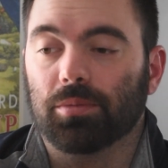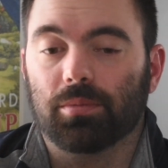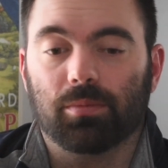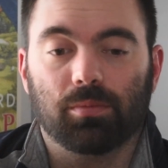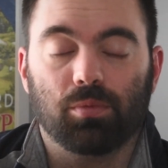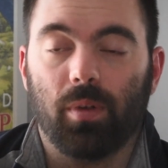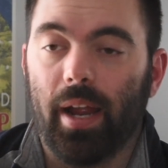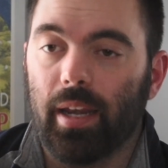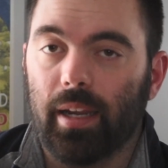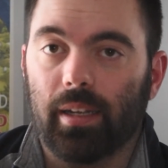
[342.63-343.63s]

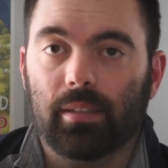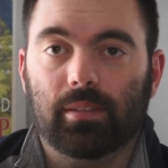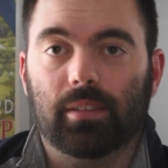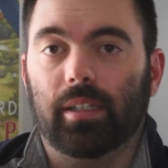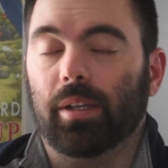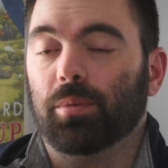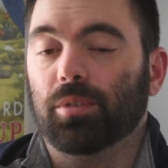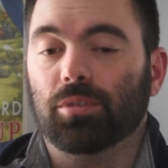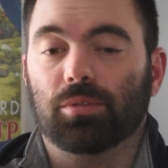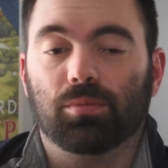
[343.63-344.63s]
raining, it
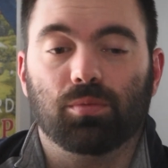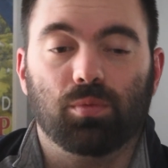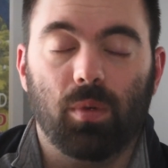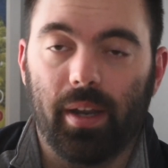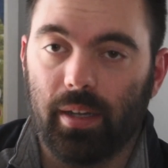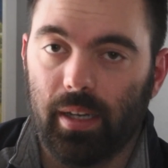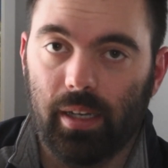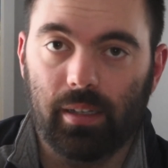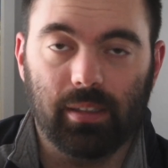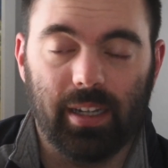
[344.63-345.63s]
was
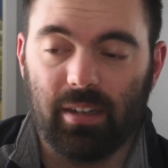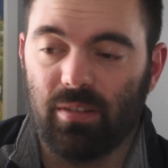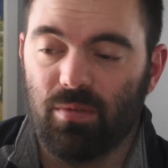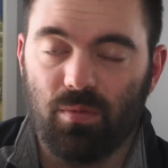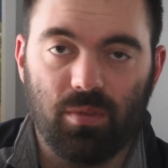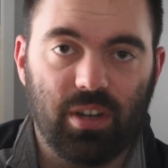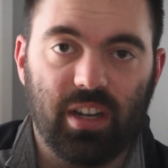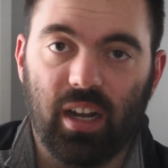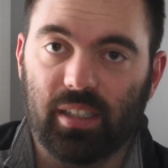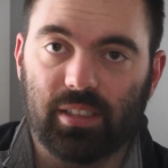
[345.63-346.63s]
windy, like
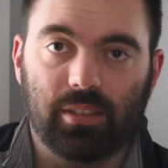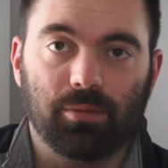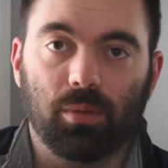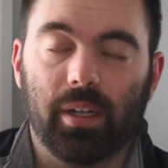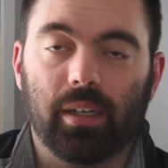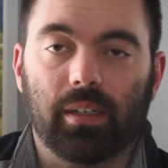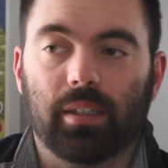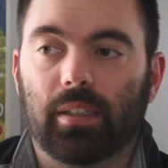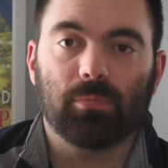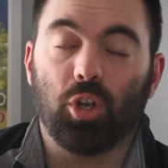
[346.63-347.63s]
gusts of
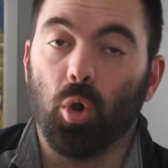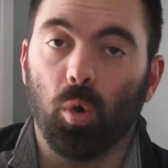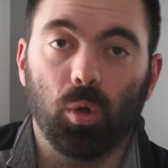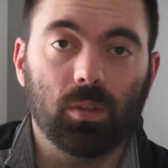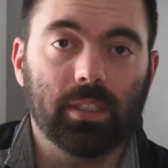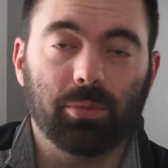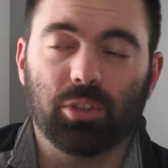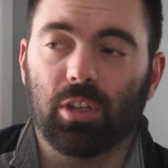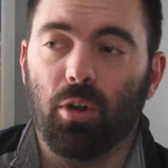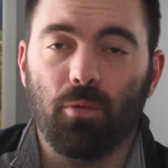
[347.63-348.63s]
wind, cold, it
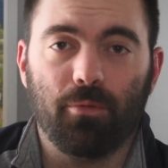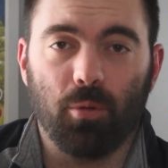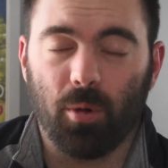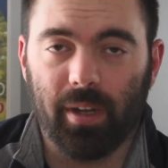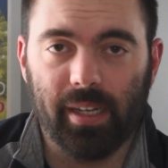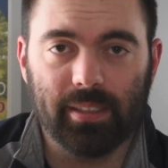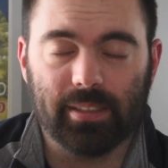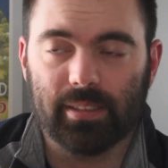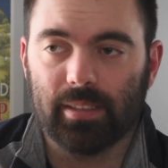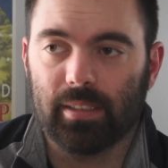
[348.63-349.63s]
was low
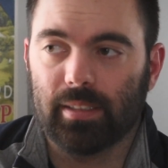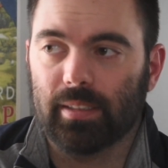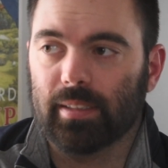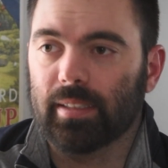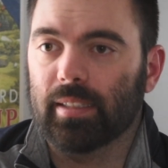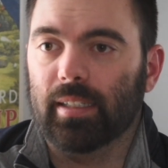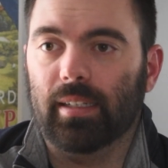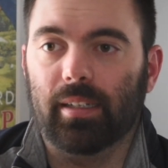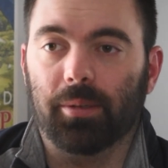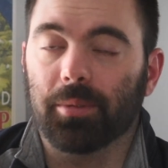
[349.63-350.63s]
40s.
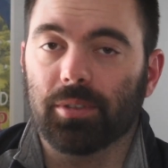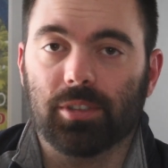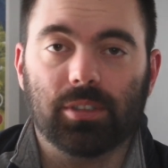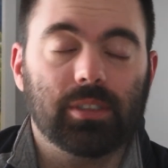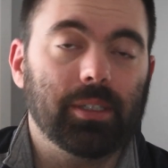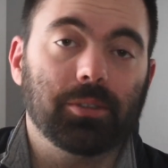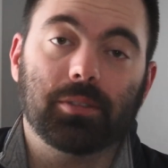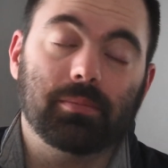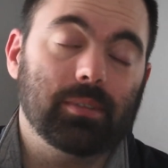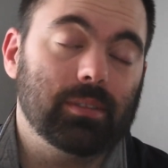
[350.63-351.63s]
It
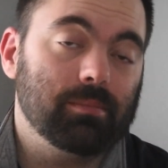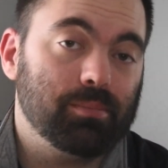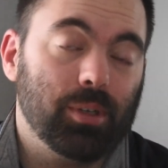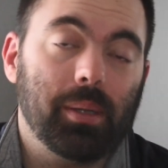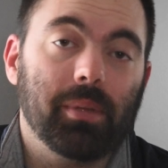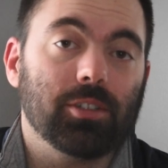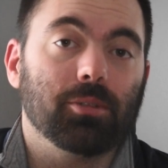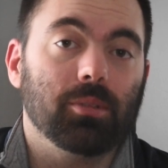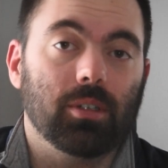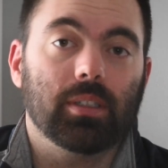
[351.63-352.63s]
was pretty
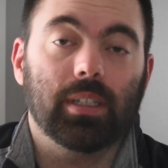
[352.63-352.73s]
miserable.